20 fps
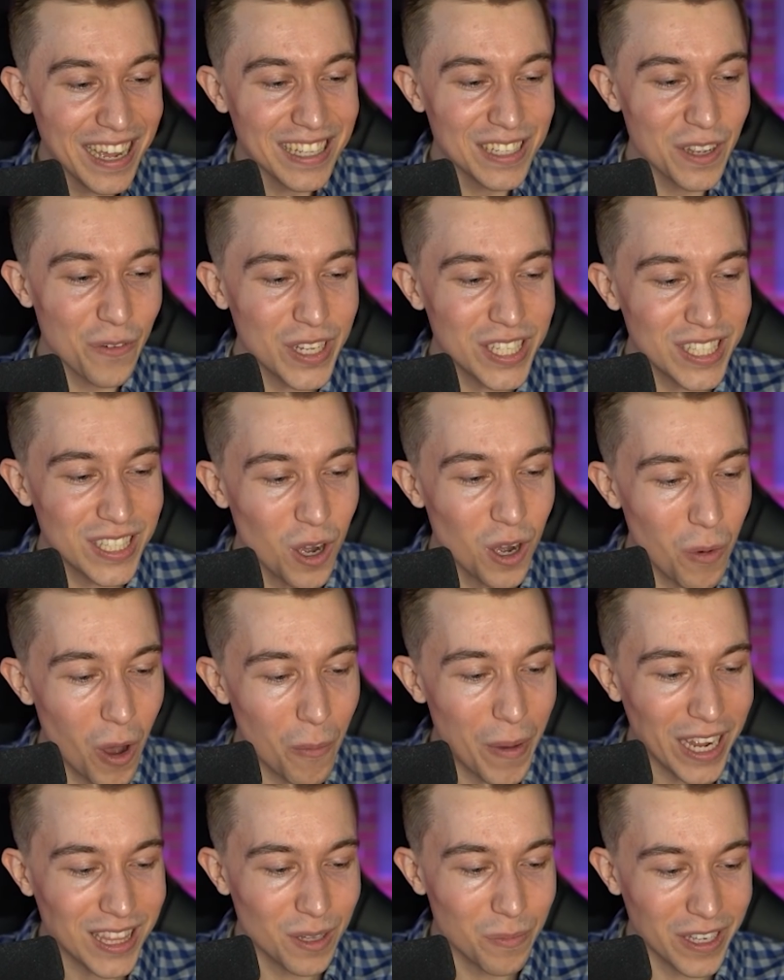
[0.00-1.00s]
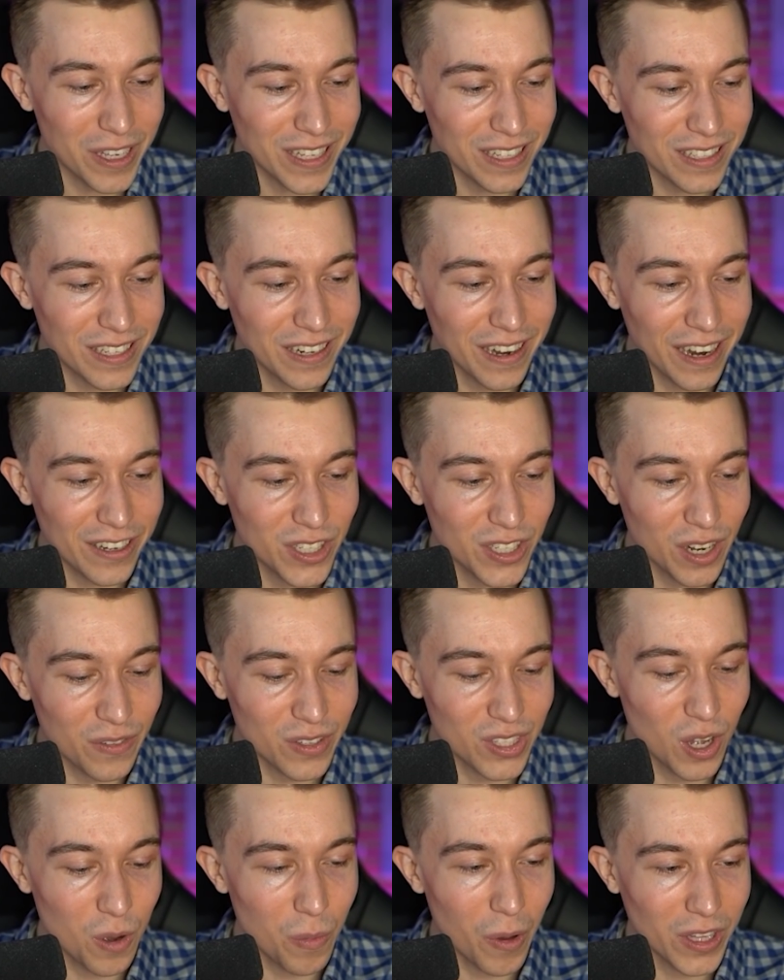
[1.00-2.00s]
If we snowball back the Musketeer, I should
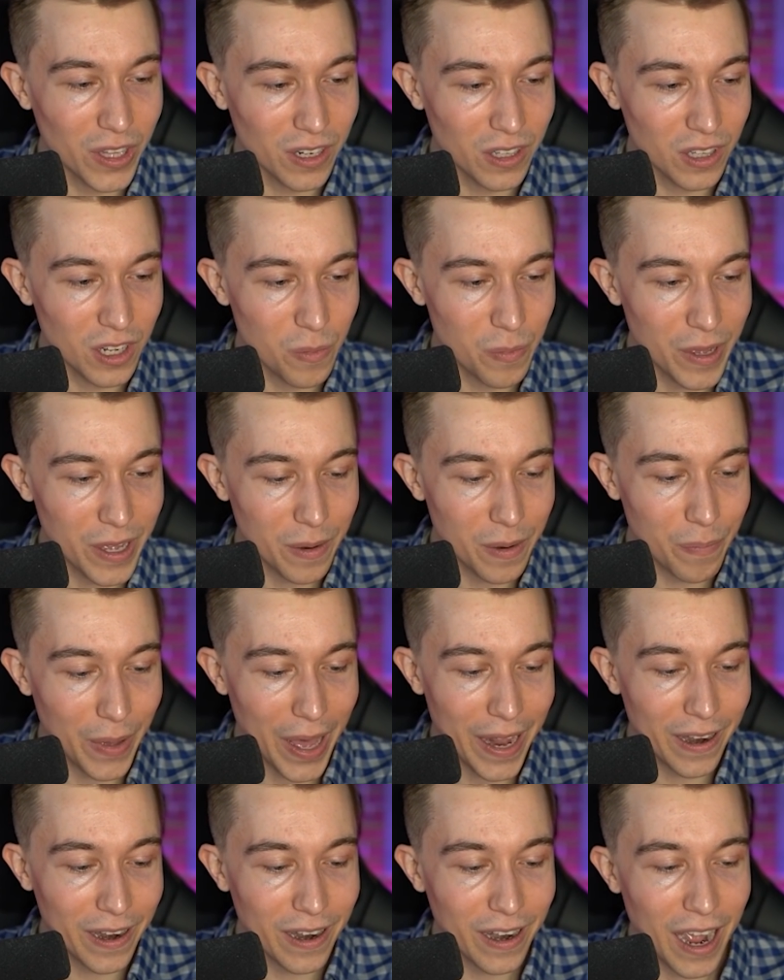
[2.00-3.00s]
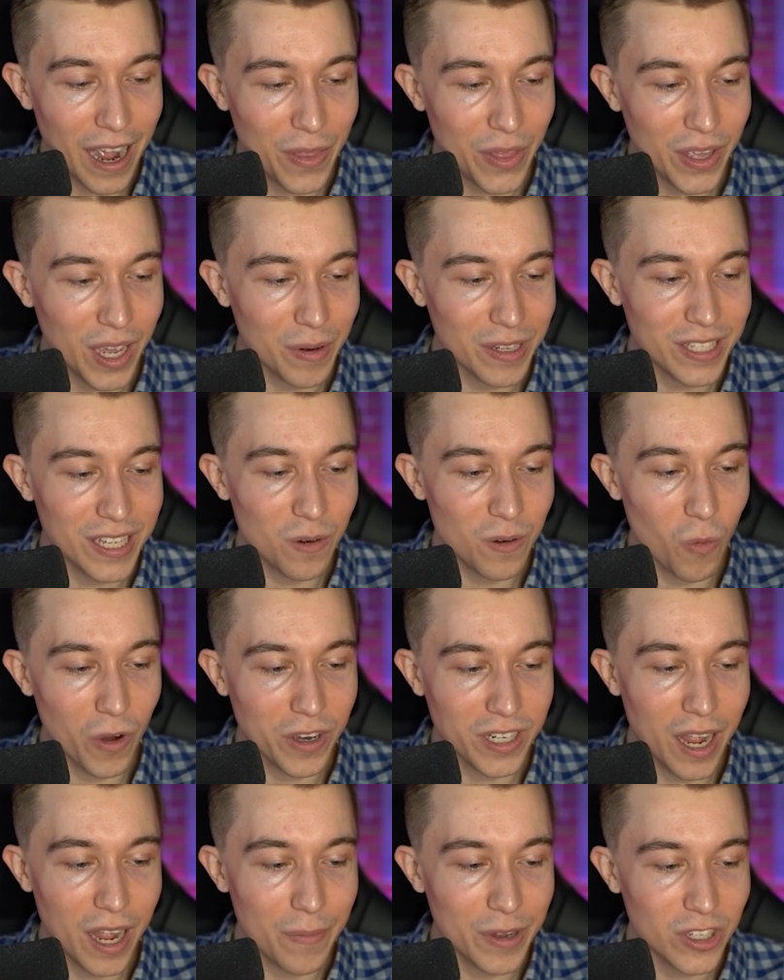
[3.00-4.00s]
have snowballed it a little bit better. I think I'm going to take
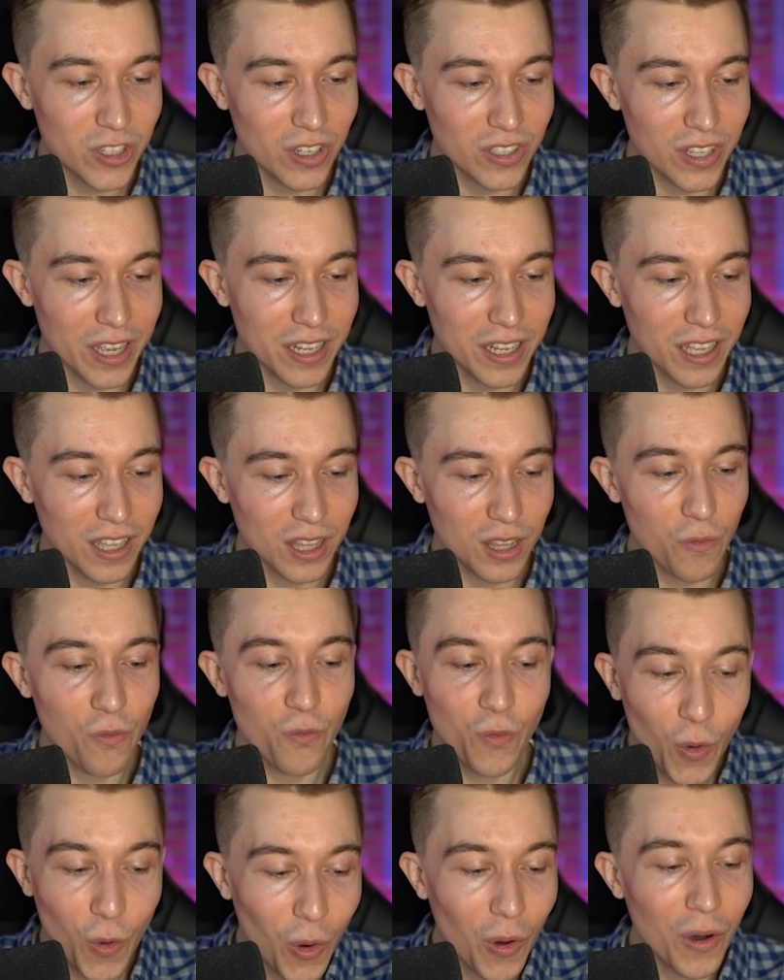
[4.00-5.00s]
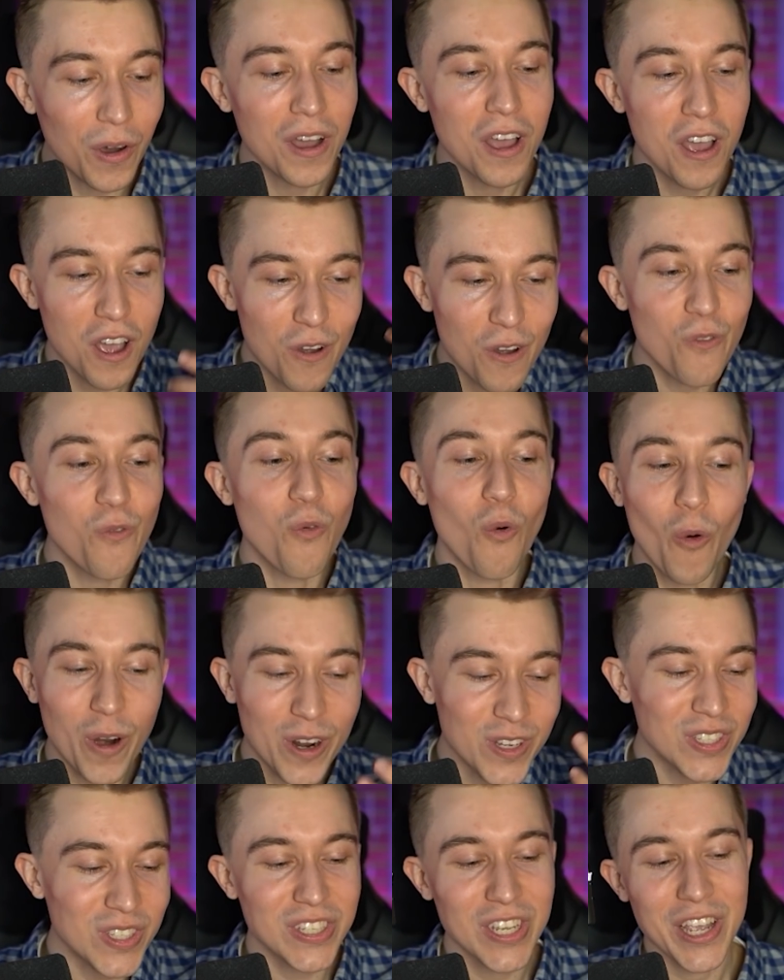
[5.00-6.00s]
more damage because I didn't get the full
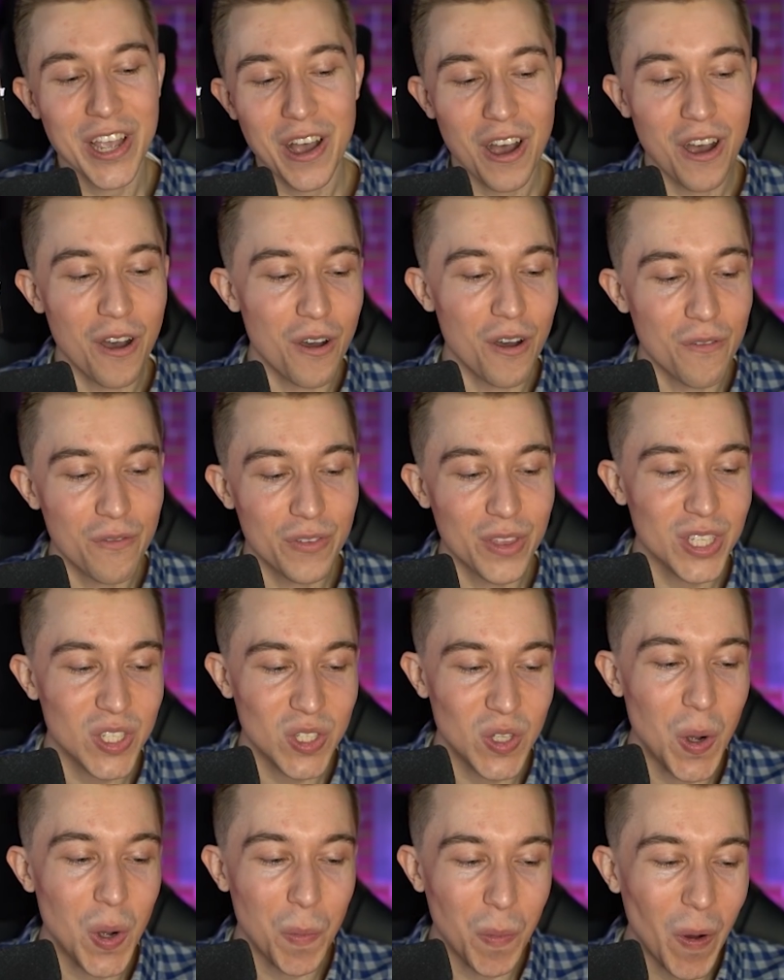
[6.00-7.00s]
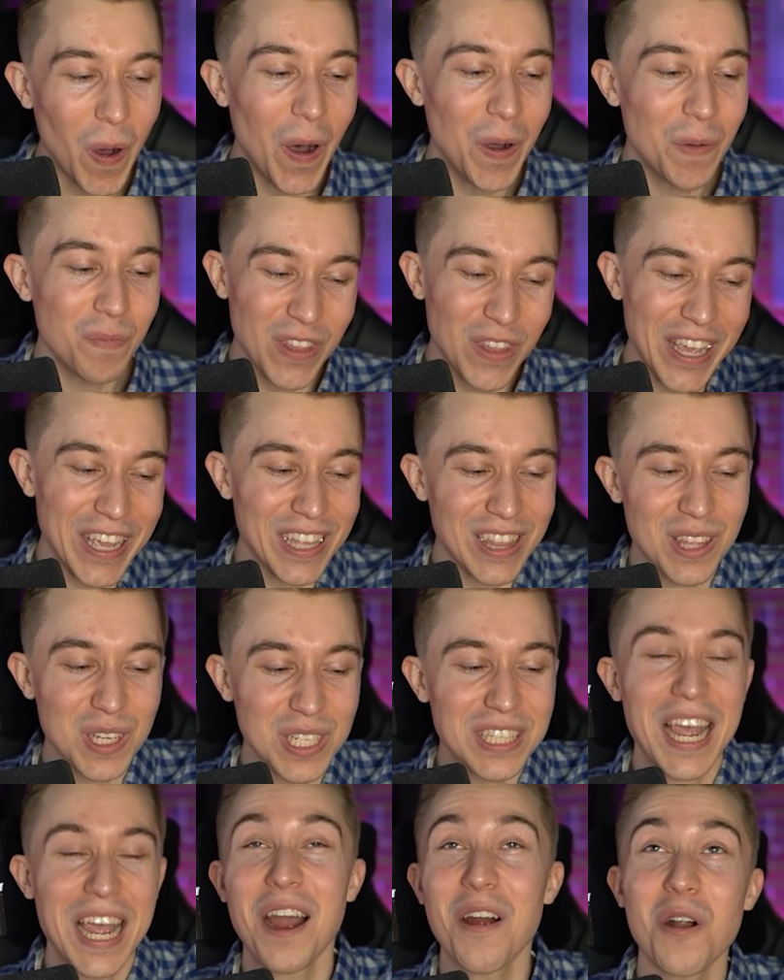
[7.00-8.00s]
force of the snowball. Like,
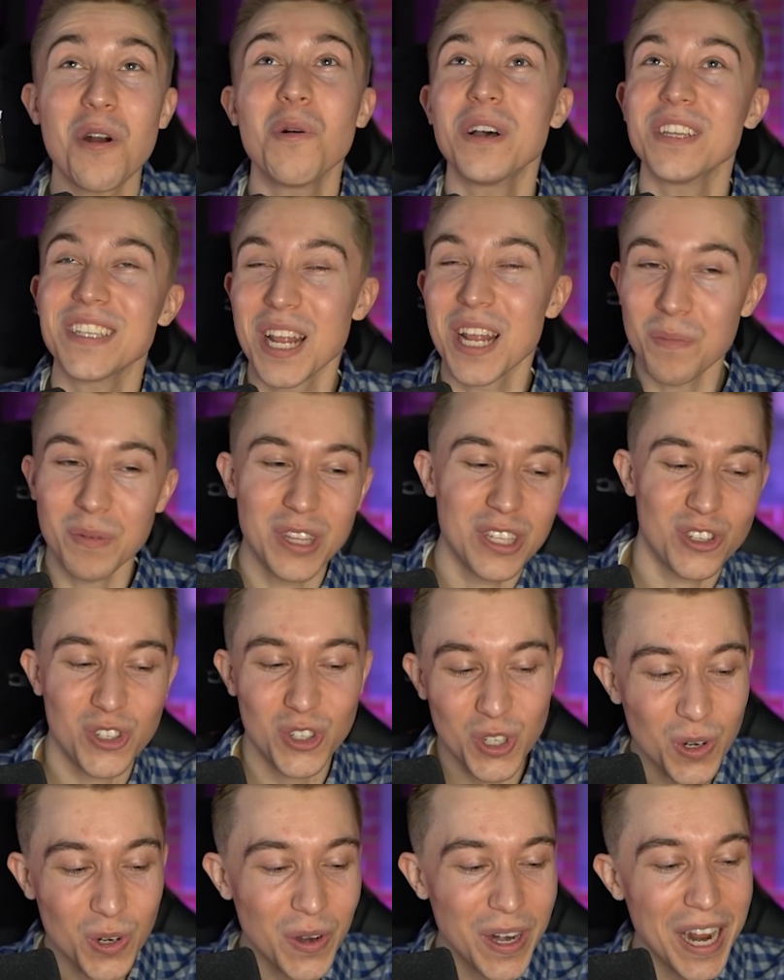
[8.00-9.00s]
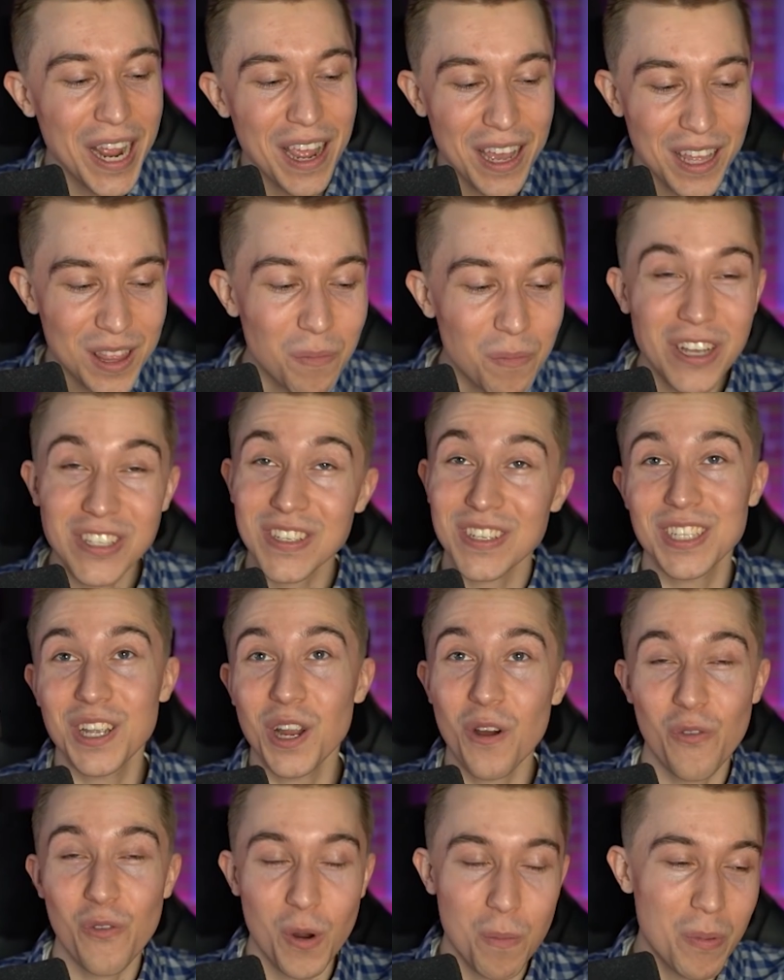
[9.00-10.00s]
the tower wasn't able to shoot the
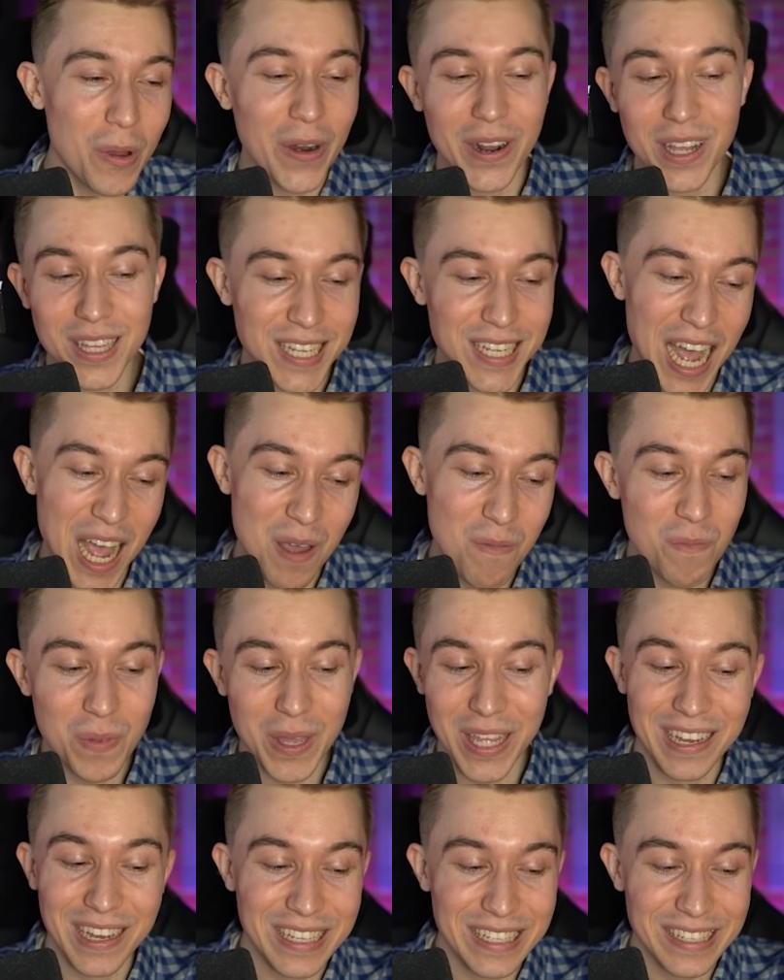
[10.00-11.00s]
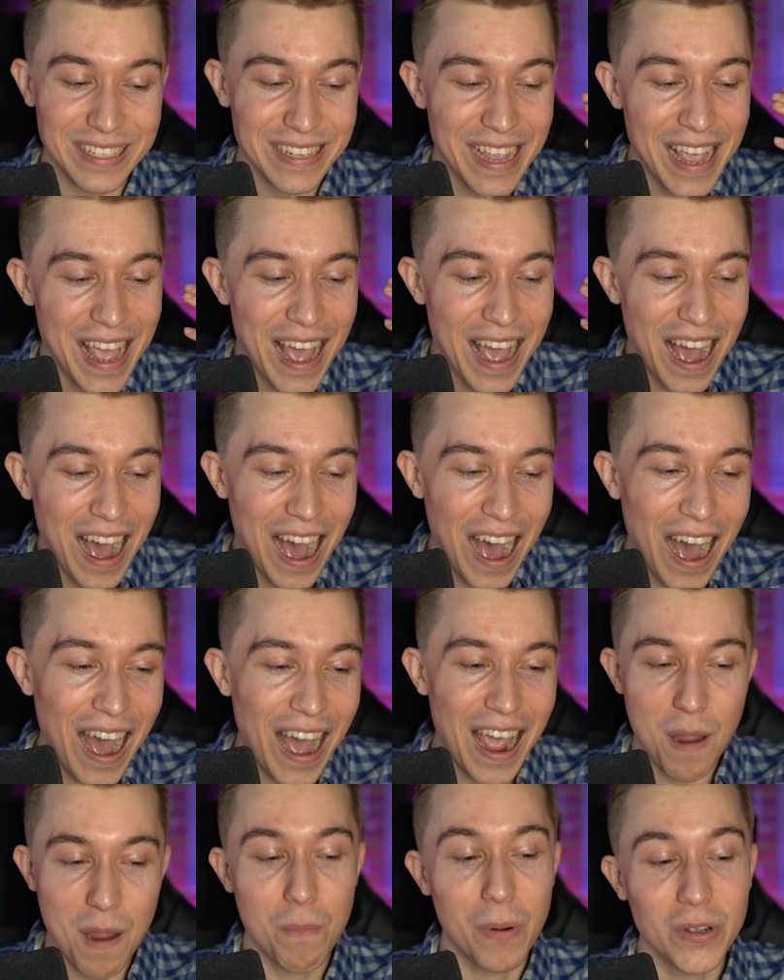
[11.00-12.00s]
Musketeer for a period of time because
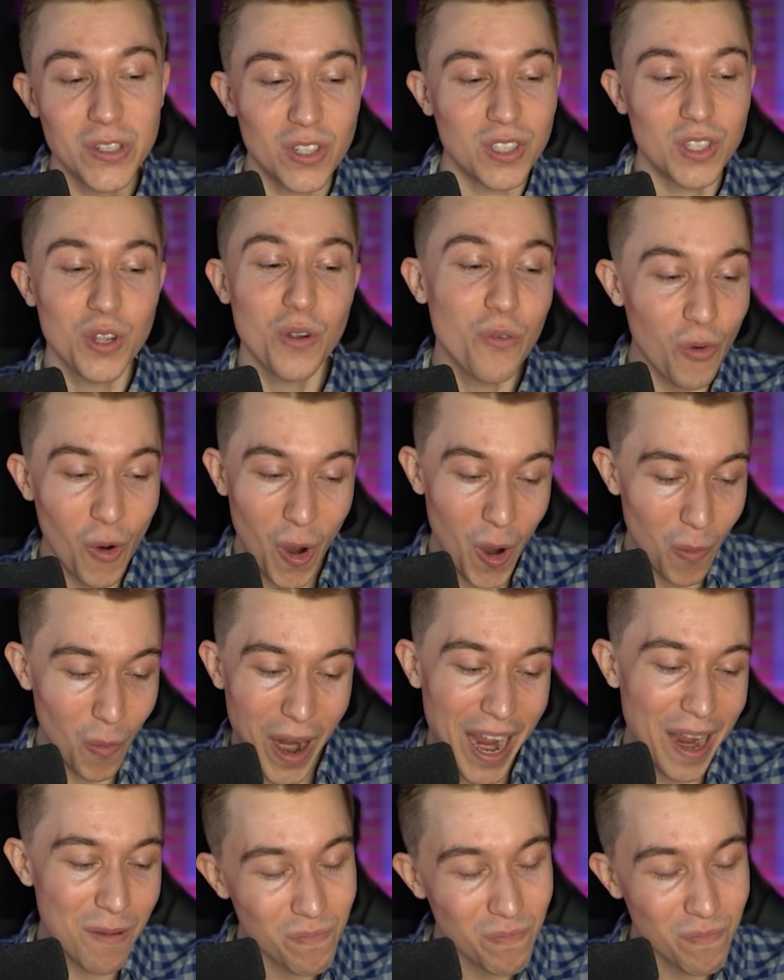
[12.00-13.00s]
I pushed too far away.